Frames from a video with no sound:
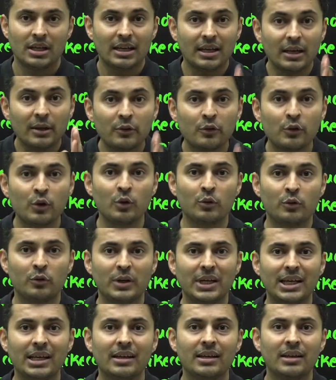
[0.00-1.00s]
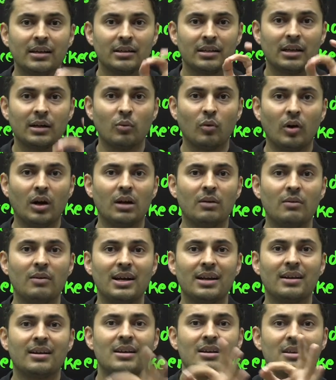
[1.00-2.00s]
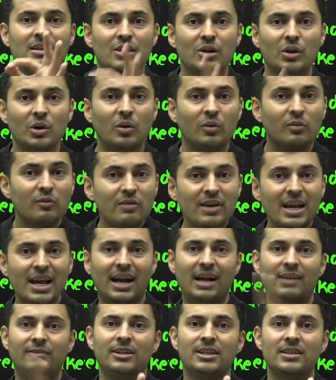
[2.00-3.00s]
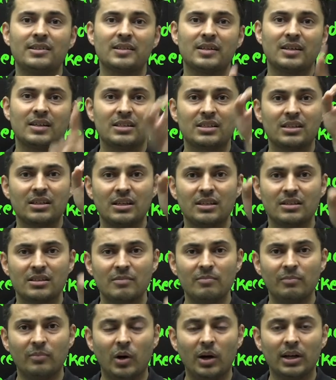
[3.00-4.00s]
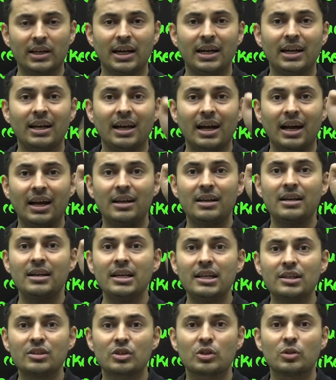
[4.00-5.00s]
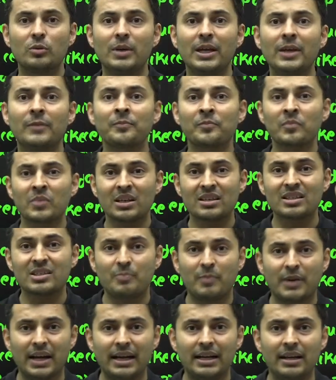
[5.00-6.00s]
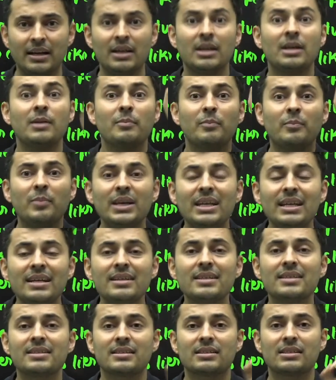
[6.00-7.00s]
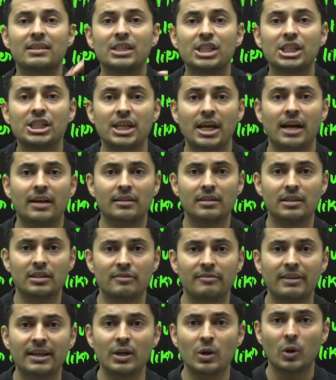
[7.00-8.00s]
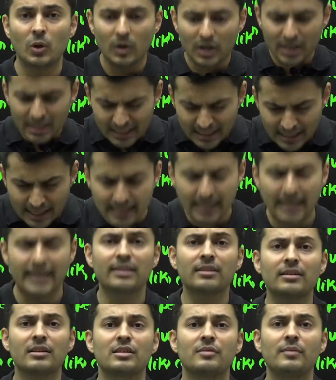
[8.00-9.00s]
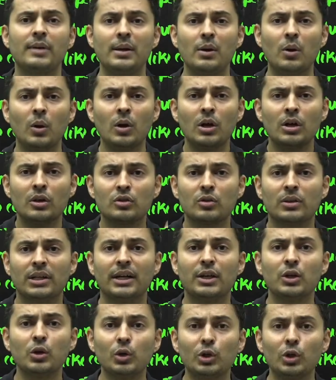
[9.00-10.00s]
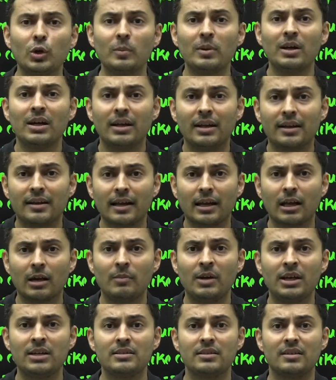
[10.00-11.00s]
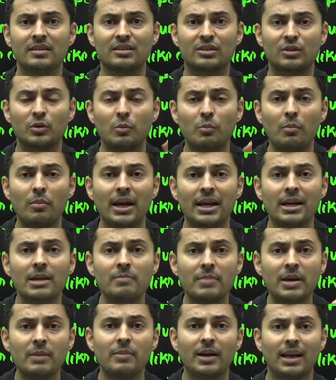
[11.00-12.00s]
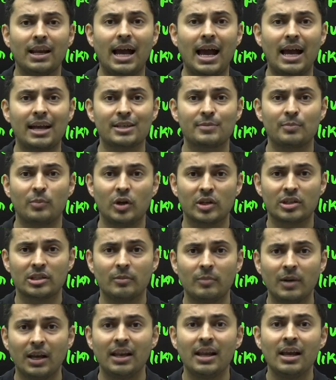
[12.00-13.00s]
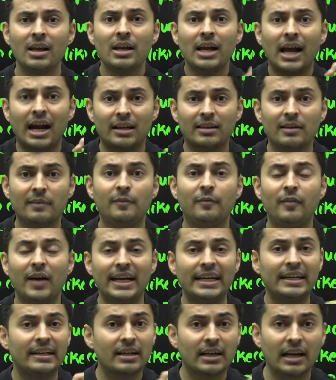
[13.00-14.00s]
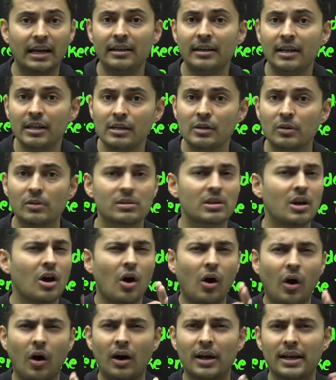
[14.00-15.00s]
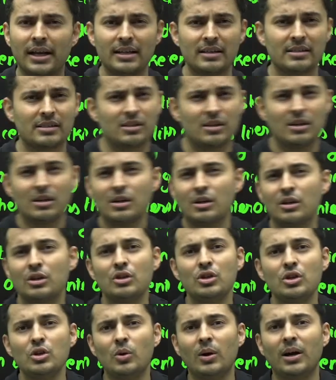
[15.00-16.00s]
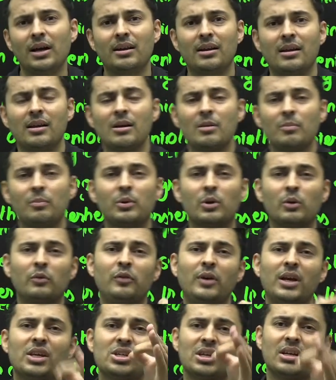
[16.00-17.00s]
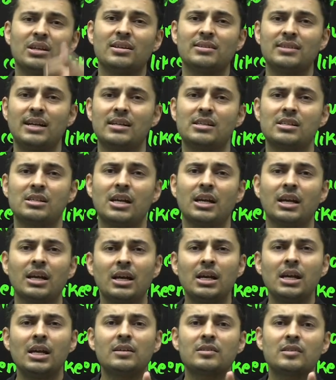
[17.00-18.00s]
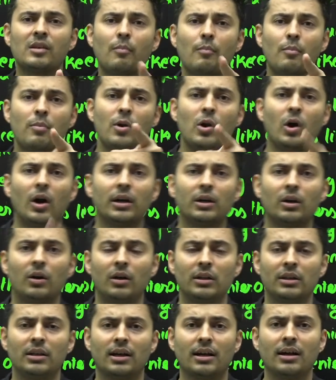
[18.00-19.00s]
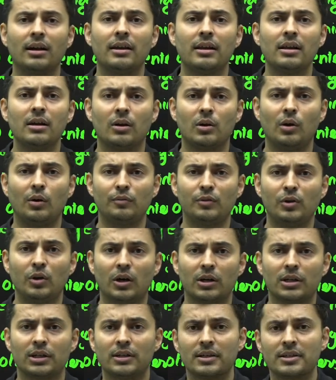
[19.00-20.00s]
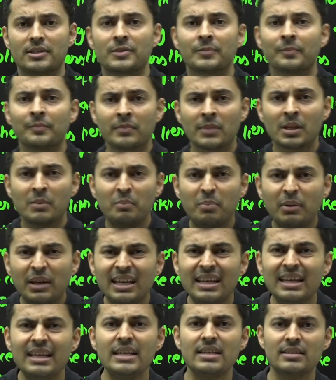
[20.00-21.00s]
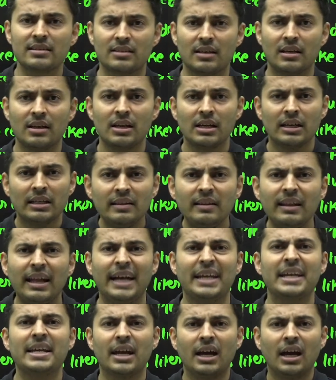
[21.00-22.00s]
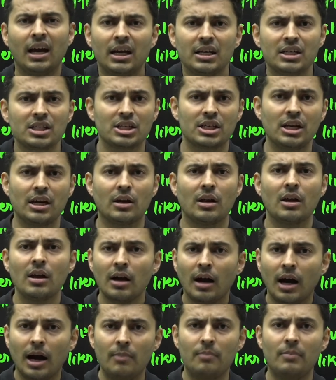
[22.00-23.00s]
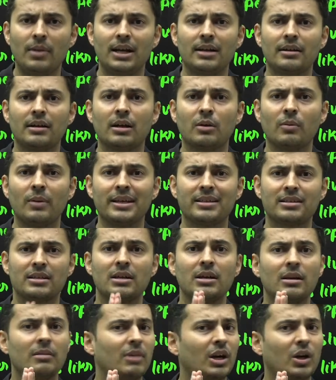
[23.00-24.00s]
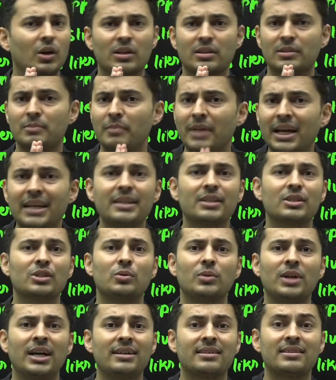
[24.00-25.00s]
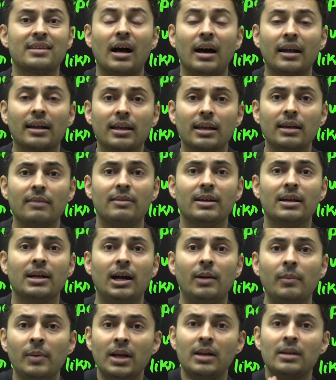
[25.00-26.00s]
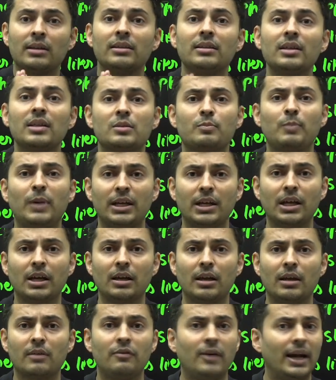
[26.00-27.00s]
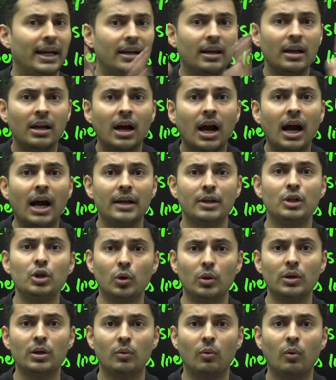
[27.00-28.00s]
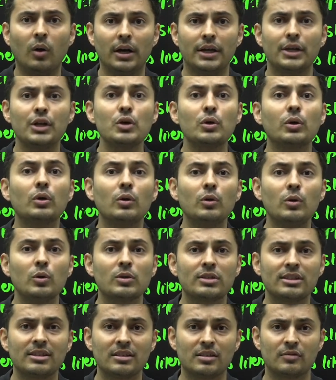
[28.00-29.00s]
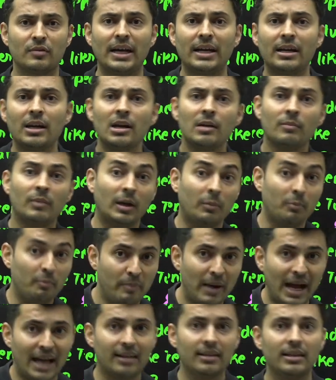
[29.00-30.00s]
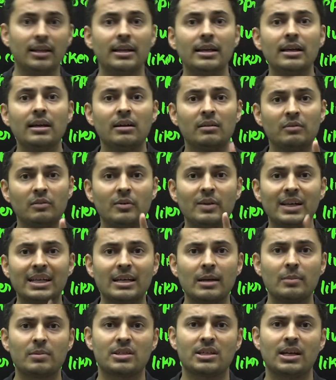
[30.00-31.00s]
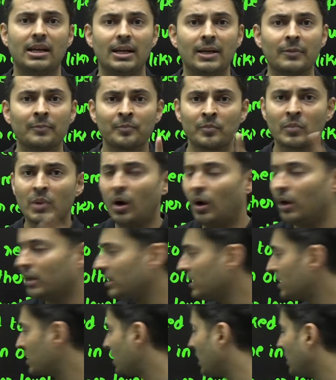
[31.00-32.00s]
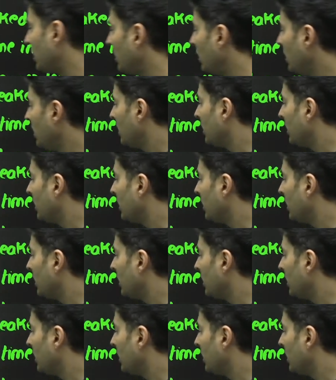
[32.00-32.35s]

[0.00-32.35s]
If you feel that whatever, you know, we have discussed is important and needs to be spread, please share this video, like this video, so that YouTube recommends this to many people as possible and the fight continues, or else your profession is at stake. It's a blot on the career of doctors. Please like and share. Humble request, because many students are giving up this particular fight. I don't want you to lose this fight, but parallelly, we will keep studying on this channel.